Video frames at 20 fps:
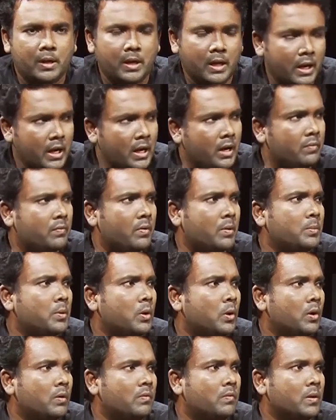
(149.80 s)
take it from the
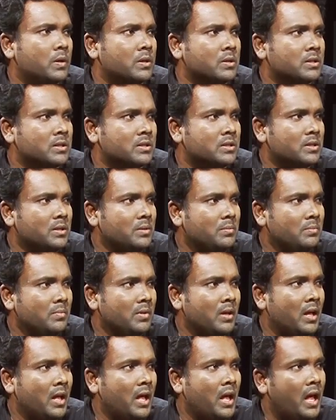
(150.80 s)
hot water system
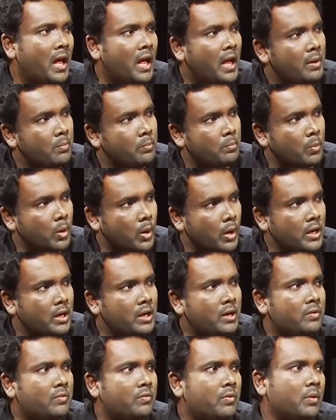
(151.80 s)
and boil
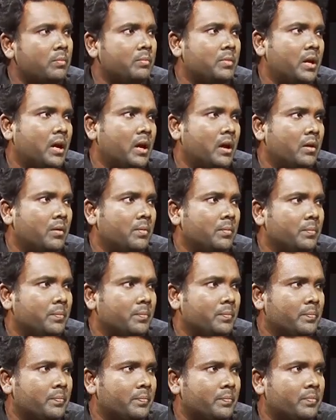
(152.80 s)
it from there,
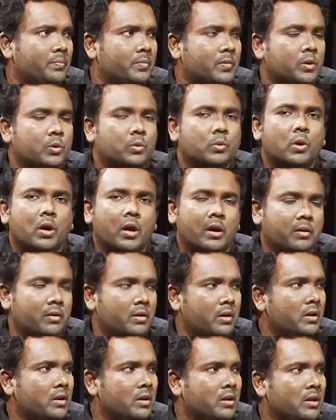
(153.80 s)

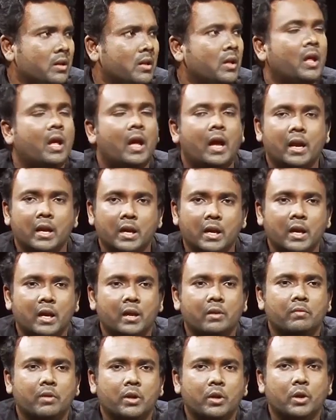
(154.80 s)
200. And
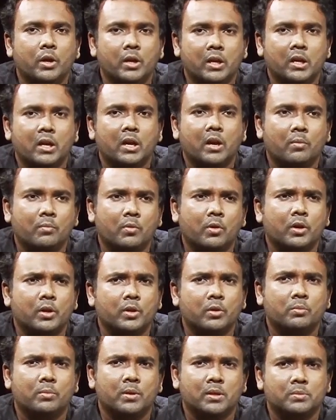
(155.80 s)
again, when you're heating up water,
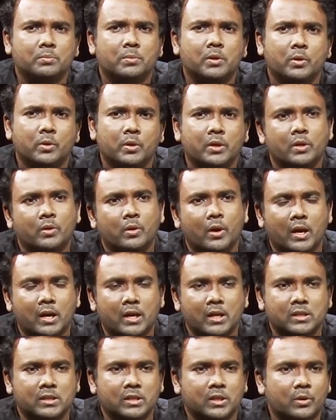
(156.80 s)
you must be knowing you
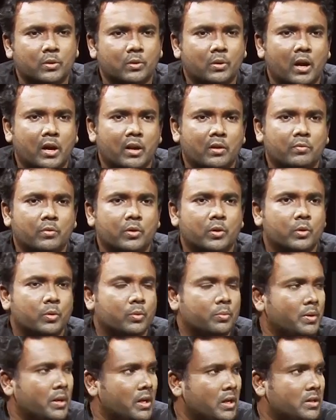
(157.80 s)
at least need to run it for
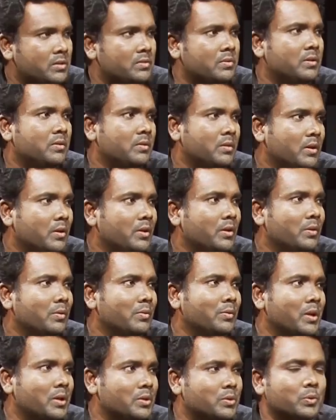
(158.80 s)
2 minutes.
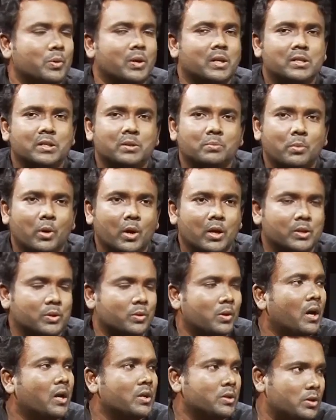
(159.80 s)
As soon as it boils, you
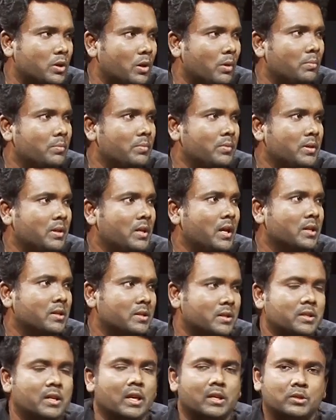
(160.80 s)
can't stop. Yeah.
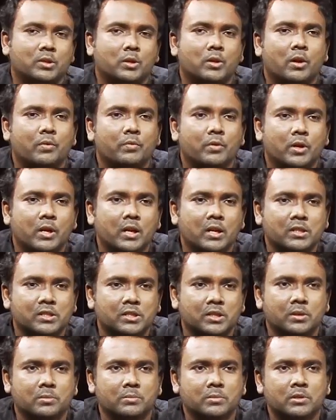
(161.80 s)
That's not how you kill
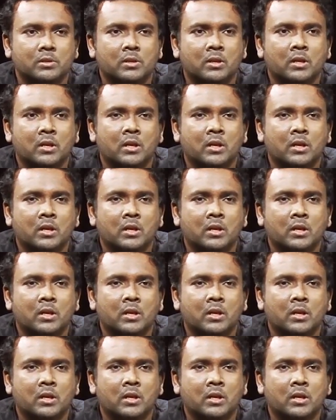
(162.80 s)
germs.